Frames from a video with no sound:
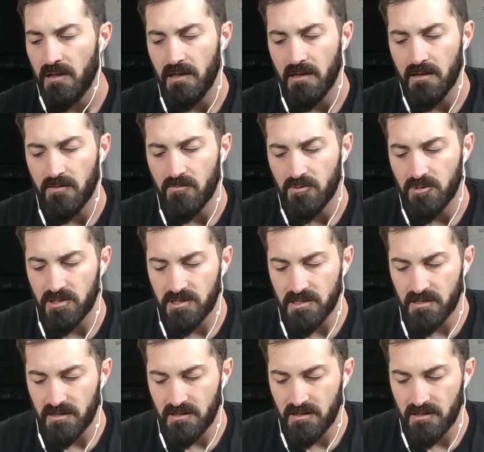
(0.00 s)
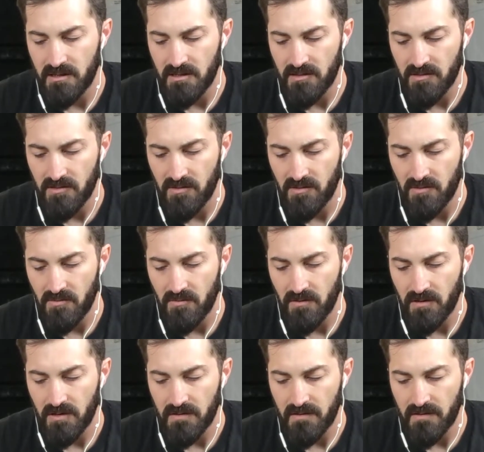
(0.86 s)
and we're just gonna do
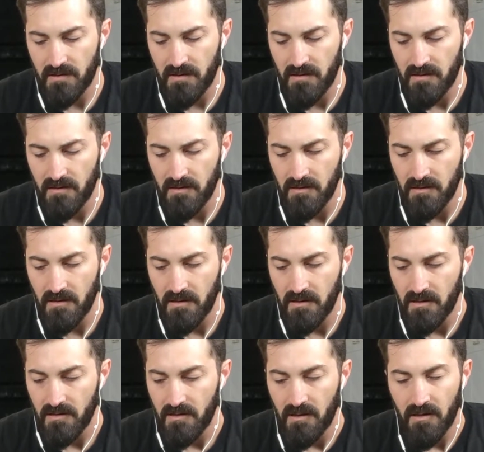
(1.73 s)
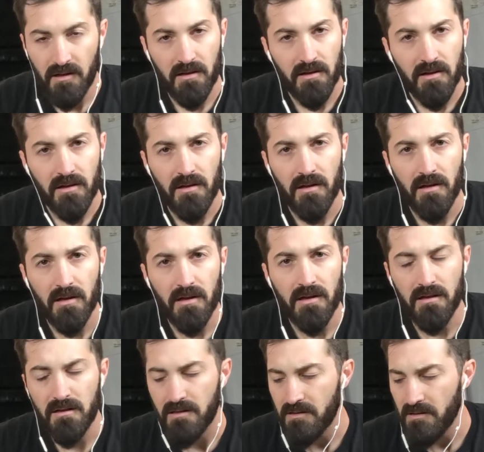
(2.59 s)
it uh,
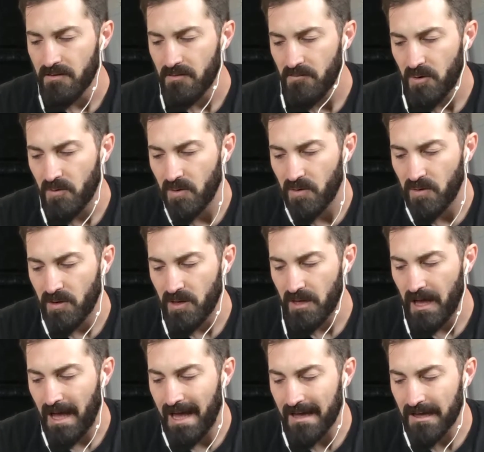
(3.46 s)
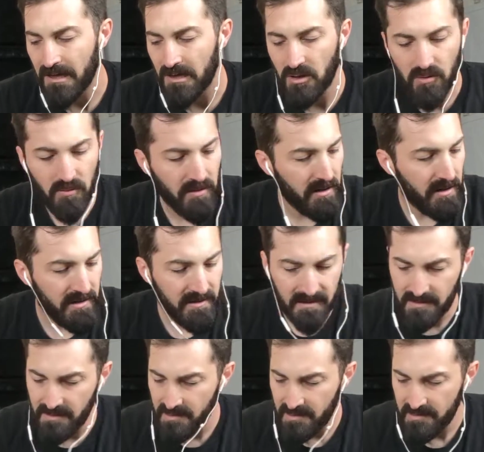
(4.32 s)
where we hot glue it
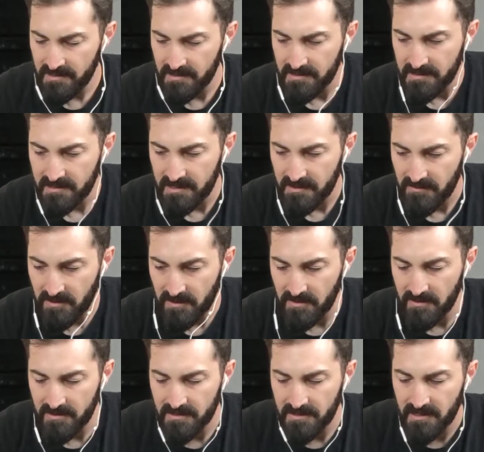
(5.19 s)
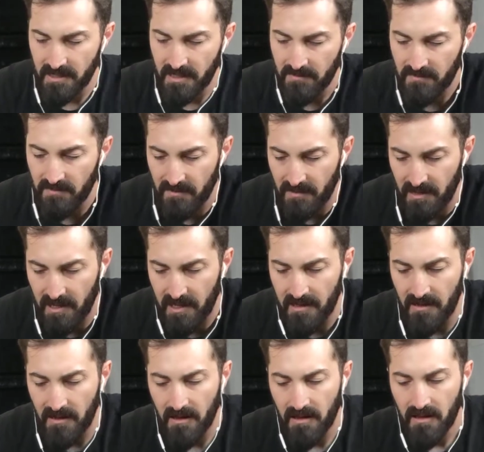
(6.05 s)
onto these and see what it looks like after
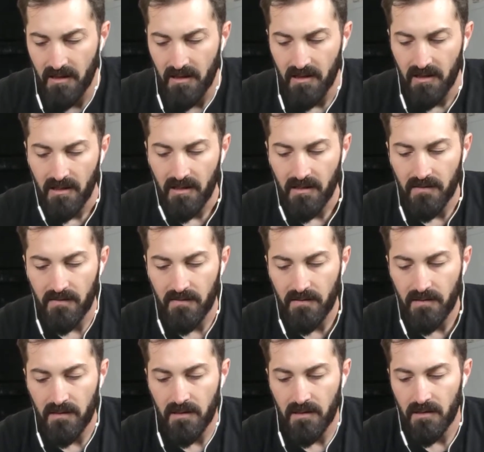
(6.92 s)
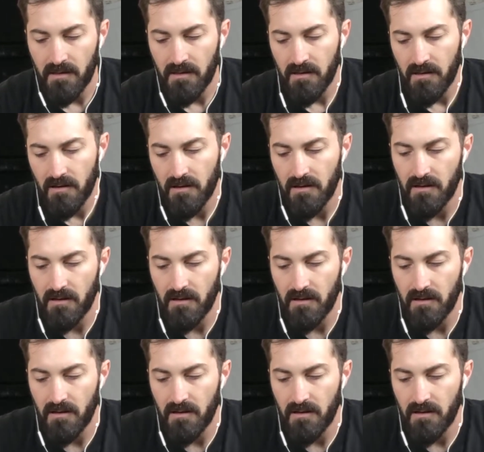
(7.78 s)
that. And then